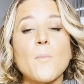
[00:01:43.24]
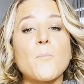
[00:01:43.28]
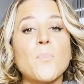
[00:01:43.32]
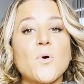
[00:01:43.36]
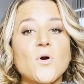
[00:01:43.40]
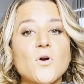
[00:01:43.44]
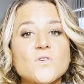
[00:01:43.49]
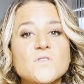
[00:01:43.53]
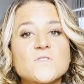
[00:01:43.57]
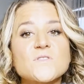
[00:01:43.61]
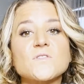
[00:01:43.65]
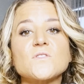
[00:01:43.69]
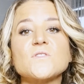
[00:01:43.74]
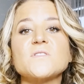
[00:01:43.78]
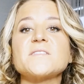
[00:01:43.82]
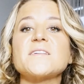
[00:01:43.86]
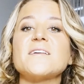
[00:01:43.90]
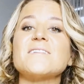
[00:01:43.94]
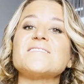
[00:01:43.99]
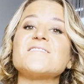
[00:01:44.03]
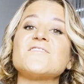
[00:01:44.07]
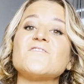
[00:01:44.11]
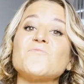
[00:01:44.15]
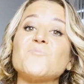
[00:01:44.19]
personal
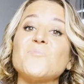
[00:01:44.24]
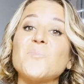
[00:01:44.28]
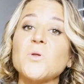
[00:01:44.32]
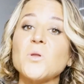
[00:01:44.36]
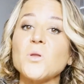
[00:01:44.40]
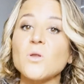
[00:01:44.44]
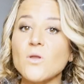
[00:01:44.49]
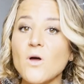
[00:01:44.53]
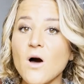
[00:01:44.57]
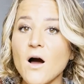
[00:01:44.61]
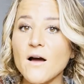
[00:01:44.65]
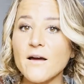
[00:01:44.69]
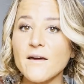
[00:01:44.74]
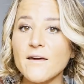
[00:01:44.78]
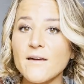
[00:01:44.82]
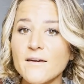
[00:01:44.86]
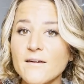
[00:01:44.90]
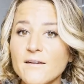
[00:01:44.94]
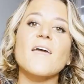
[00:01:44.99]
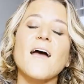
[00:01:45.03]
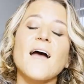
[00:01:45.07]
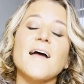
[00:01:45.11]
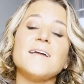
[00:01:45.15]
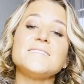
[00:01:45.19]
sense of
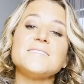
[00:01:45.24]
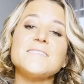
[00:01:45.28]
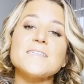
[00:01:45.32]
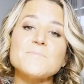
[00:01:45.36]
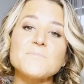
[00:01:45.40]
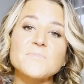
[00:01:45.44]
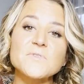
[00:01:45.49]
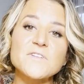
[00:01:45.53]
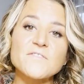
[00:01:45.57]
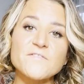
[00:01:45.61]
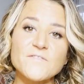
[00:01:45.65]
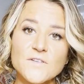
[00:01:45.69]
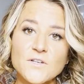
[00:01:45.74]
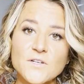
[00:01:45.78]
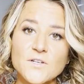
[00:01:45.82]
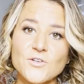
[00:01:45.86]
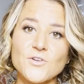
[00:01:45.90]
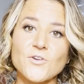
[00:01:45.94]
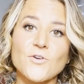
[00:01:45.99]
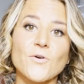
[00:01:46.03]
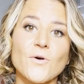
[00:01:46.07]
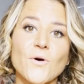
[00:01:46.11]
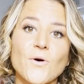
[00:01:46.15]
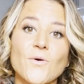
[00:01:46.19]
belonging and deeply feel
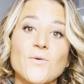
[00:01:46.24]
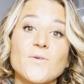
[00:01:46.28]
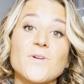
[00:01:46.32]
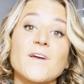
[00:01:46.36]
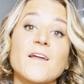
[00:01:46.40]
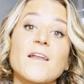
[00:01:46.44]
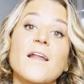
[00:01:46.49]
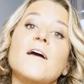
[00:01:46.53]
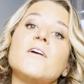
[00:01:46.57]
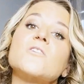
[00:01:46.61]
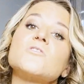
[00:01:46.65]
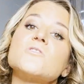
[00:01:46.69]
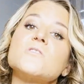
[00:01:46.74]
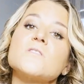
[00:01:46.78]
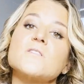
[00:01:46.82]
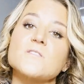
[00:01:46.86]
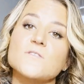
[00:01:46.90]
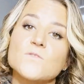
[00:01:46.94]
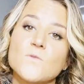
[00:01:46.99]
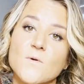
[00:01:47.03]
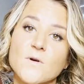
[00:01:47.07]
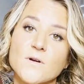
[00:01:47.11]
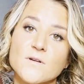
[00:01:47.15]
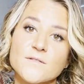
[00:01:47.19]
your own connection to
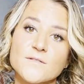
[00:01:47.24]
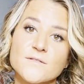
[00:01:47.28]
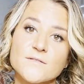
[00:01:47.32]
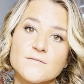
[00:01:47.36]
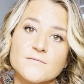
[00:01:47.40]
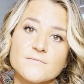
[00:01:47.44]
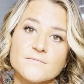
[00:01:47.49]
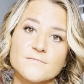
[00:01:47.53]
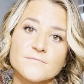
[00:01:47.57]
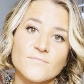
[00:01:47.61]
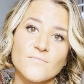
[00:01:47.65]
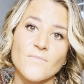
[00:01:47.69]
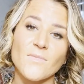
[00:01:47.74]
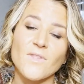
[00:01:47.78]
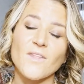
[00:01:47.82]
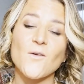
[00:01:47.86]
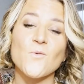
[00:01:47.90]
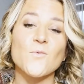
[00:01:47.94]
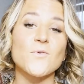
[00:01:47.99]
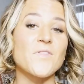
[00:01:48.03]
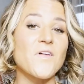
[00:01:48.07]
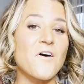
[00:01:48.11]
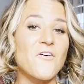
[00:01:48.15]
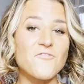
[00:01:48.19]
source.
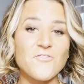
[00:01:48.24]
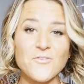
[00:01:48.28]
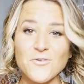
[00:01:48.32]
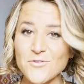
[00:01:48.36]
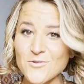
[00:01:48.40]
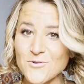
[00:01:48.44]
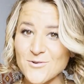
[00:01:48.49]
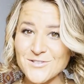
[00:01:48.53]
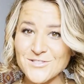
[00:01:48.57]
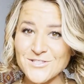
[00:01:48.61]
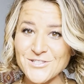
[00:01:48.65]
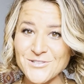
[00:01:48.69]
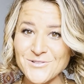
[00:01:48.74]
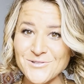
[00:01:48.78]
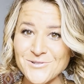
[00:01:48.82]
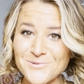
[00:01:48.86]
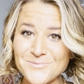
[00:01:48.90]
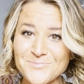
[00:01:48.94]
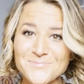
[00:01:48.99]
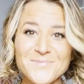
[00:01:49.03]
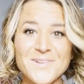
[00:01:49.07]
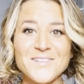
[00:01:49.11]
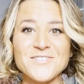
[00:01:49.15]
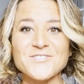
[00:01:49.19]
Without further ado,
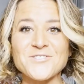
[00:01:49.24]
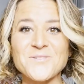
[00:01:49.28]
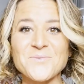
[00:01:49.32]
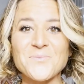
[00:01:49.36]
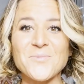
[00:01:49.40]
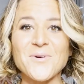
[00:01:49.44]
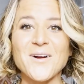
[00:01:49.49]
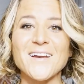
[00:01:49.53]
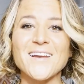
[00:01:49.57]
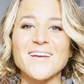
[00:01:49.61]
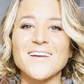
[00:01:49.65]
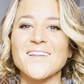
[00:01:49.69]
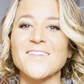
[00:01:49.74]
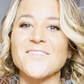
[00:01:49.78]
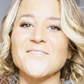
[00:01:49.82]
let's jump right into the